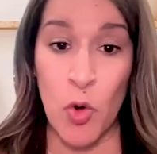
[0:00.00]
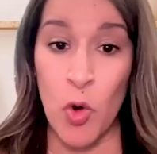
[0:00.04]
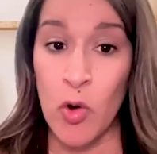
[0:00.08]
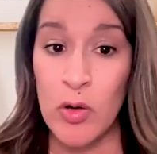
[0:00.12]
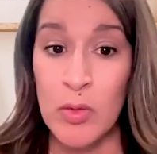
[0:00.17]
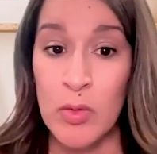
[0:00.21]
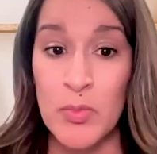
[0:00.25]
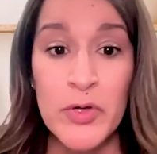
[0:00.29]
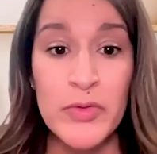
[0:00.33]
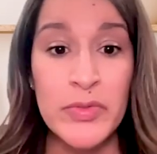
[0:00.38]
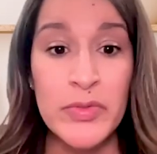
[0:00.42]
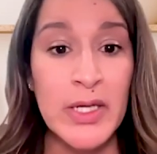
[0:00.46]

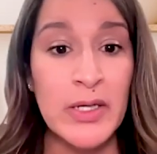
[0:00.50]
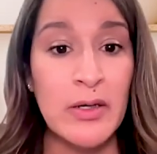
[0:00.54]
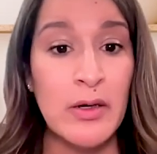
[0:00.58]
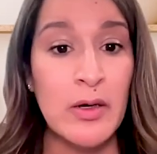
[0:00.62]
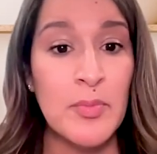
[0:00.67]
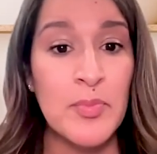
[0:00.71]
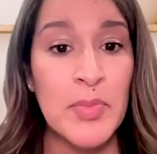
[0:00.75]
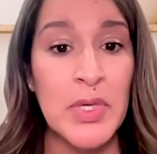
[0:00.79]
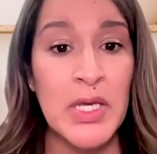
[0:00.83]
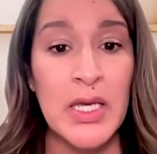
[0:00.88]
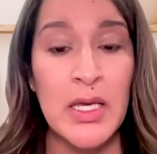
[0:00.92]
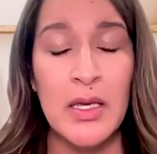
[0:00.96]
Hormone
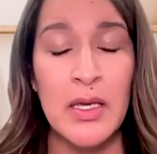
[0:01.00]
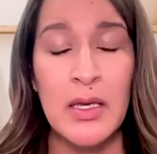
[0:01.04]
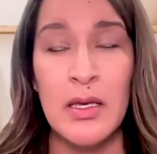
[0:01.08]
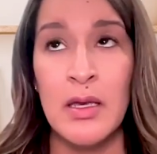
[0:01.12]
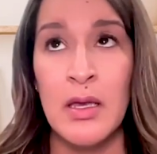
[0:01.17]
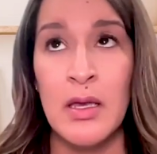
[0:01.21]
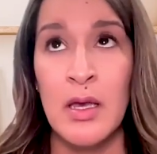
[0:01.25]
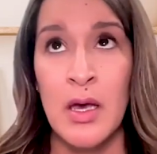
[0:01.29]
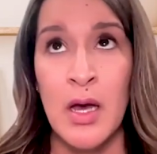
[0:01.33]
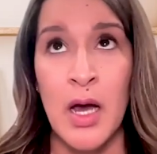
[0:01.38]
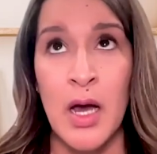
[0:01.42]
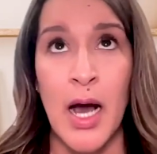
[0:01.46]

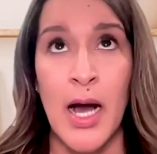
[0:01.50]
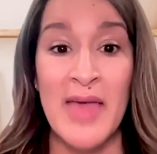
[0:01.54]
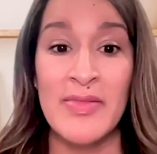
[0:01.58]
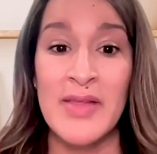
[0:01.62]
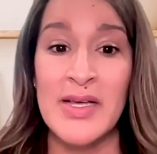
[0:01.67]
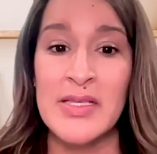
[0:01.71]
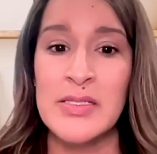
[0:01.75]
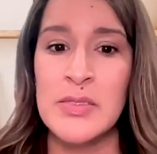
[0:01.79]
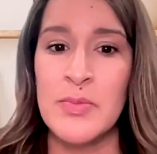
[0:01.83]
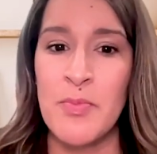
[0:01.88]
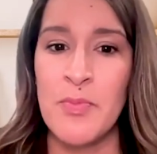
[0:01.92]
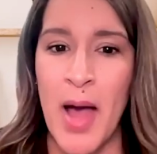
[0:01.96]
therapy, and
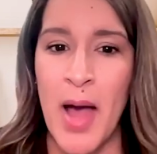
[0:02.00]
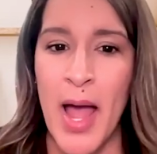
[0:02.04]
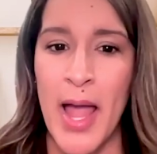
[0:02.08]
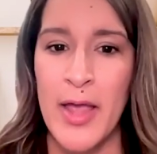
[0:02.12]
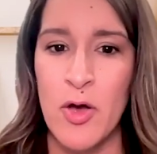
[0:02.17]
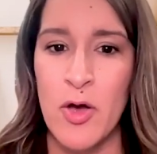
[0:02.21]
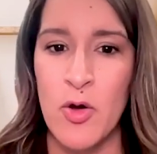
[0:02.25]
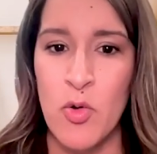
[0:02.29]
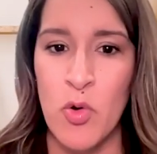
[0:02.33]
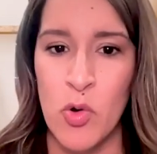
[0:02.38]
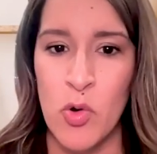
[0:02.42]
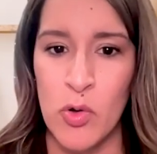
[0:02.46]
that's
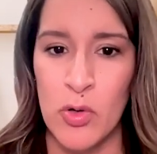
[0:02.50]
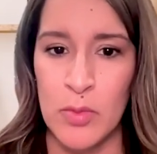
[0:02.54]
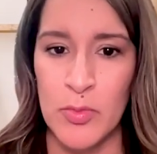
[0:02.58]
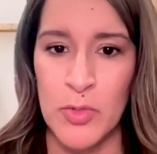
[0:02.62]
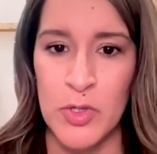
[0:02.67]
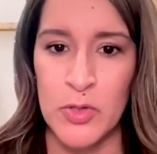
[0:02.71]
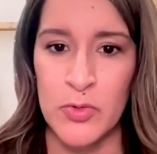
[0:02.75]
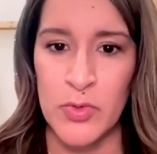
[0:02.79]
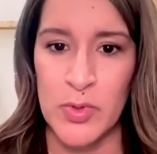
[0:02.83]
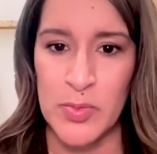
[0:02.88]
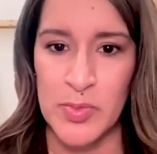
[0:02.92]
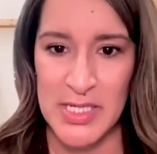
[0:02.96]

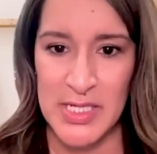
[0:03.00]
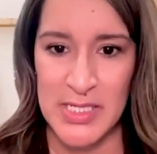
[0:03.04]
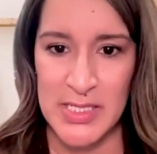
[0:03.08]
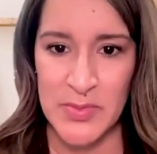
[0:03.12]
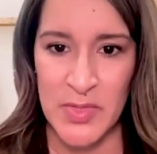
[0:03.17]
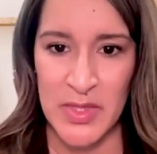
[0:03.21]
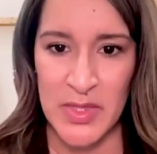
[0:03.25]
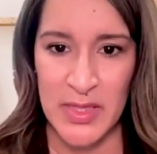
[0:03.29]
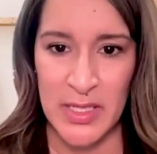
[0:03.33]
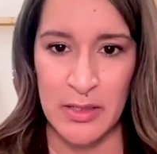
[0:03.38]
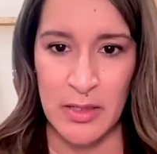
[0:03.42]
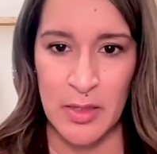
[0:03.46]
biohormone
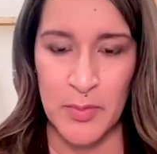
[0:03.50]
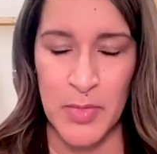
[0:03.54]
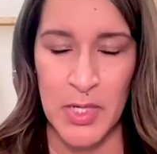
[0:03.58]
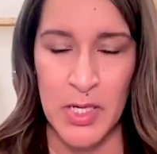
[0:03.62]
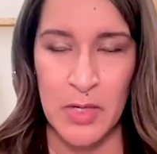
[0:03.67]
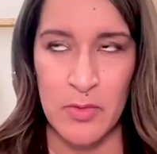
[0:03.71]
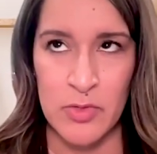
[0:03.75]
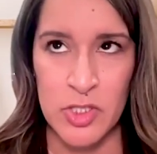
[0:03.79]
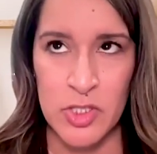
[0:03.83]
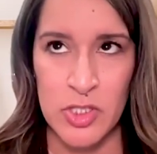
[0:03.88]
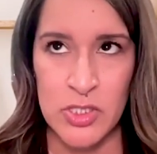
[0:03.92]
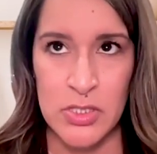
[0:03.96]
replacement
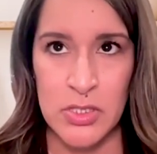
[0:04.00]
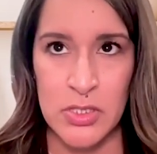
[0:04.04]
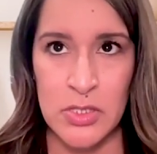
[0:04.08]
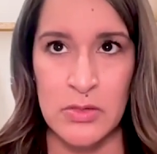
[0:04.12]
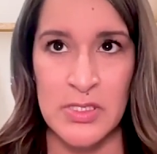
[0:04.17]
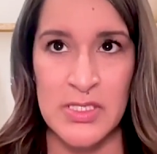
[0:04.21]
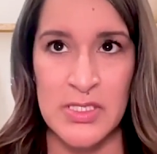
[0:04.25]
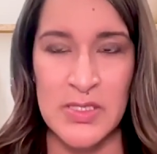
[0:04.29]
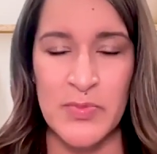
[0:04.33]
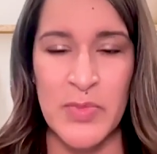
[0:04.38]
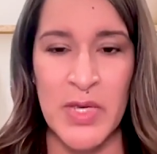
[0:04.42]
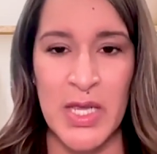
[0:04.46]
therapy, which is
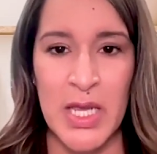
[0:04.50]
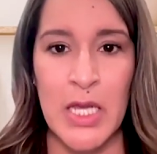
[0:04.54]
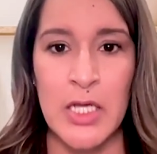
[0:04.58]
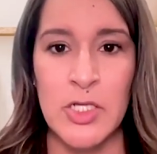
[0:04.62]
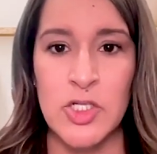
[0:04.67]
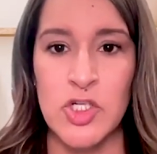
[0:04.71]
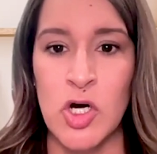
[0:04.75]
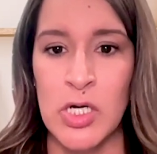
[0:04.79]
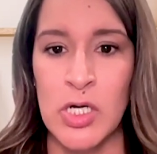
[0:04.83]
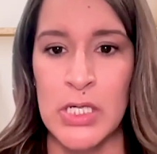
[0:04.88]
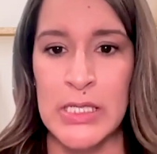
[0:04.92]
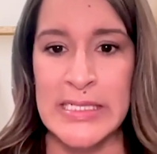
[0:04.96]
known as
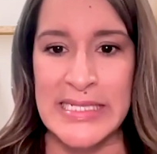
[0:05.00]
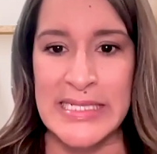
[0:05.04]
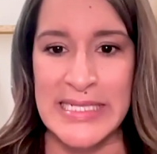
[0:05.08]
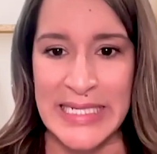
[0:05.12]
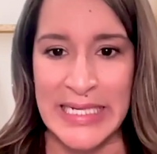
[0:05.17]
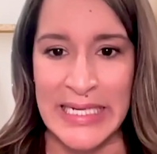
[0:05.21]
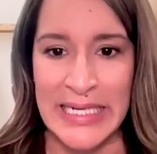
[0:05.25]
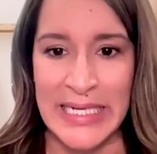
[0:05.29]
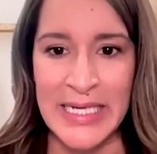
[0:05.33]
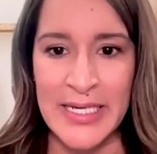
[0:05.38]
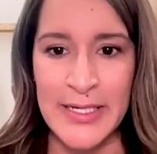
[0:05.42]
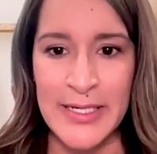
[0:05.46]

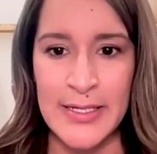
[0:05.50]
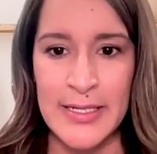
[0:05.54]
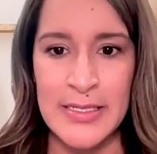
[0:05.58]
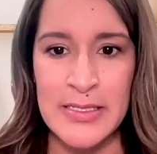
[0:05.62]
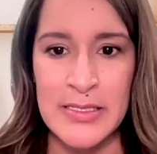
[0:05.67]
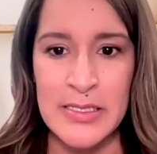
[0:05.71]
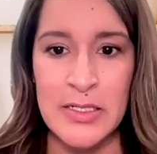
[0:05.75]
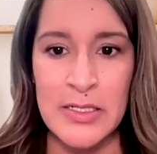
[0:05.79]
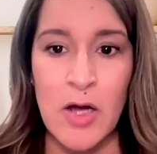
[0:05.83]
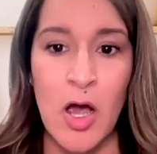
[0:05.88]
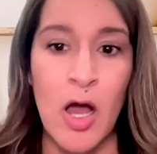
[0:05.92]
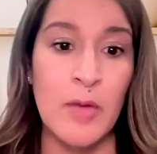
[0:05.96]
BHRT.
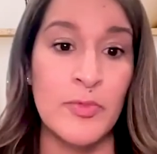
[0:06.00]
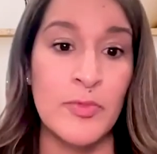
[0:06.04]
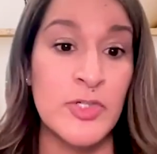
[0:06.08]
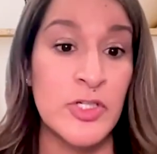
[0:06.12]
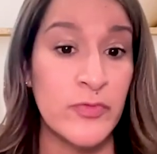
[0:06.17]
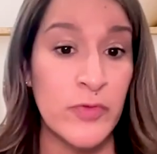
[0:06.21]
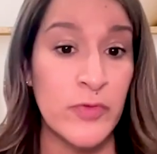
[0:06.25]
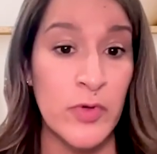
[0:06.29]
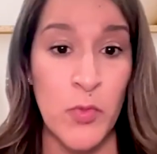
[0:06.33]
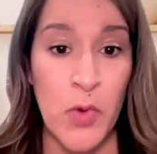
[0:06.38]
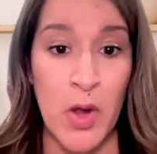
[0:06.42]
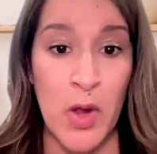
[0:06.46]
It's an
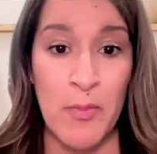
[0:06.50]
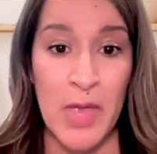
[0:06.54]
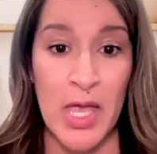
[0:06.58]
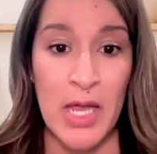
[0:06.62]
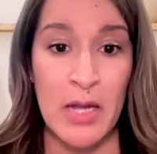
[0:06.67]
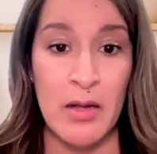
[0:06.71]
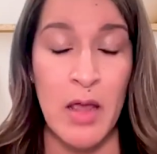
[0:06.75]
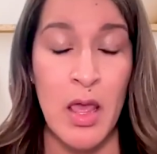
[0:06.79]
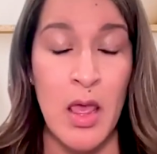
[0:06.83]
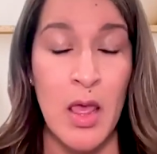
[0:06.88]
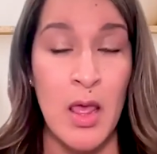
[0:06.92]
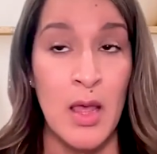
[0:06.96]
option for
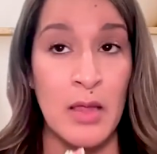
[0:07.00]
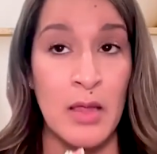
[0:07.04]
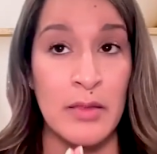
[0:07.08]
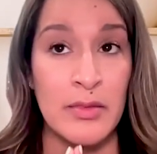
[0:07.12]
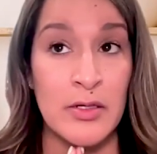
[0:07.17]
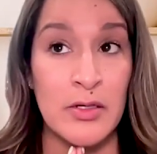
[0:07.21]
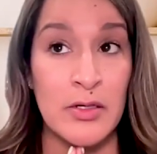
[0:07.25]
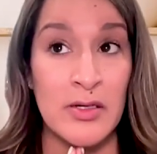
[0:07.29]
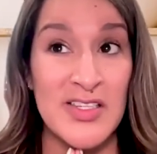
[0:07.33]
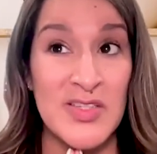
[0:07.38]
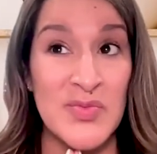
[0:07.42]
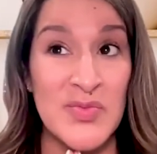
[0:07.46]
women
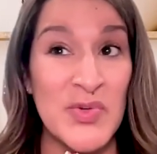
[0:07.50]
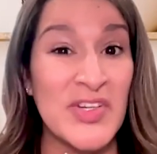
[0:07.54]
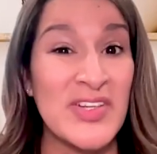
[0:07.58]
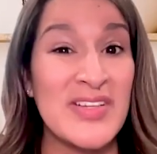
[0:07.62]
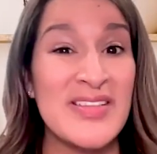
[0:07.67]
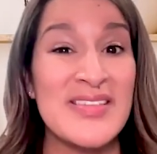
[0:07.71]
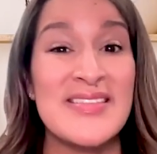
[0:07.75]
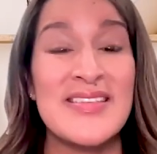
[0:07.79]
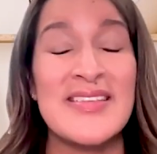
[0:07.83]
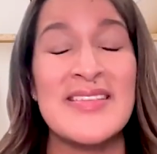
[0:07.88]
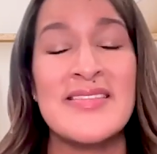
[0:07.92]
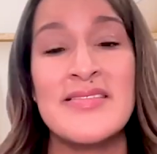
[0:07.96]
that are
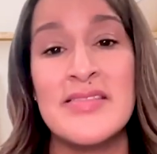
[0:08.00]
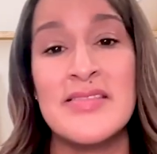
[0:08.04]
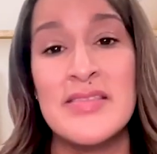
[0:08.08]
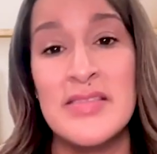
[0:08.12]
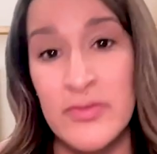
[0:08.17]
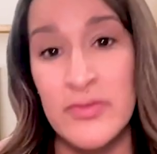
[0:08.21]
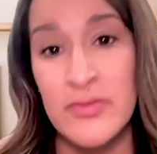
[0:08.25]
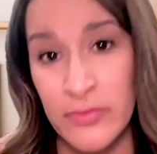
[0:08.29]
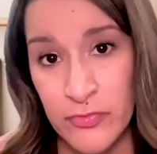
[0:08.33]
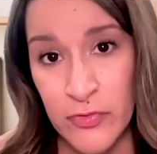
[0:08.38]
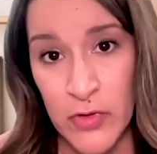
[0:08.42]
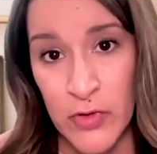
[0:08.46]
experiencing
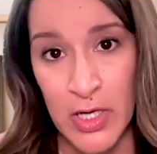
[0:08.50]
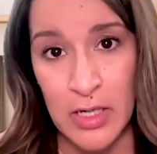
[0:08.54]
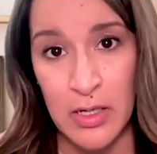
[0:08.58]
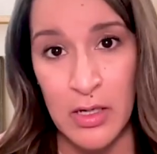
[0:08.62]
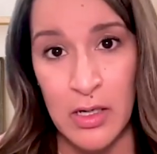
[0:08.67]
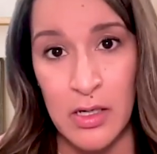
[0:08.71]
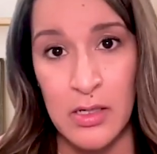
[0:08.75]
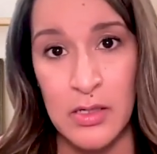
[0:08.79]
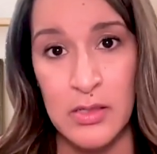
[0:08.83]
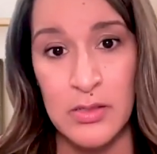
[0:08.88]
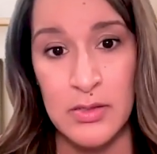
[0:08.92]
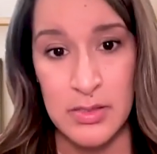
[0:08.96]

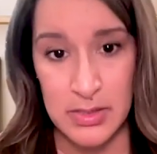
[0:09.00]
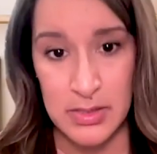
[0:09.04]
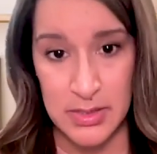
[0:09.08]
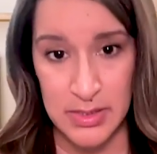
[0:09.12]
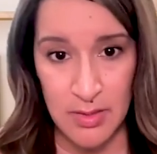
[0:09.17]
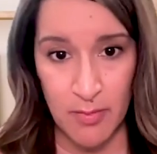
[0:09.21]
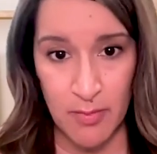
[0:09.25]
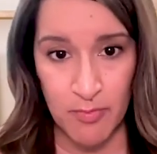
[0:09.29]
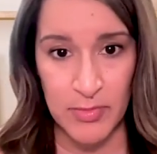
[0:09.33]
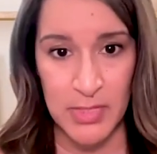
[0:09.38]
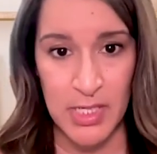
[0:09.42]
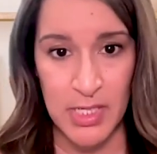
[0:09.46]
severe
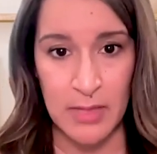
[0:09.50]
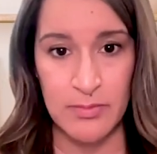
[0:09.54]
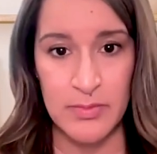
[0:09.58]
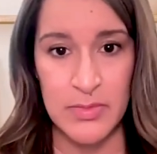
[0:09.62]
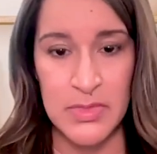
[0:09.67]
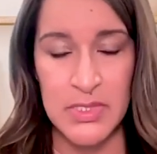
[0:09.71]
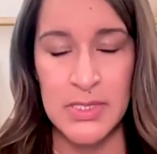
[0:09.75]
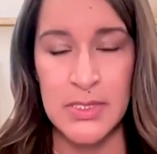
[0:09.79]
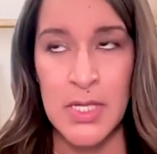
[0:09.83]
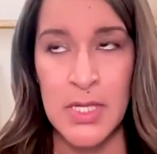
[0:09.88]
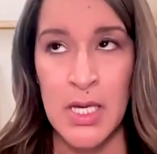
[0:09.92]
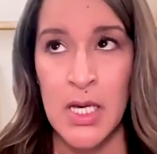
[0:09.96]

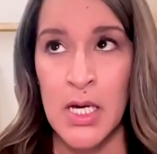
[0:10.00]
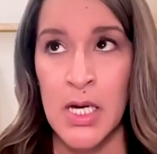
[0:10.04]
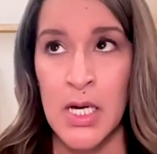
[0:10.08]
symptoms.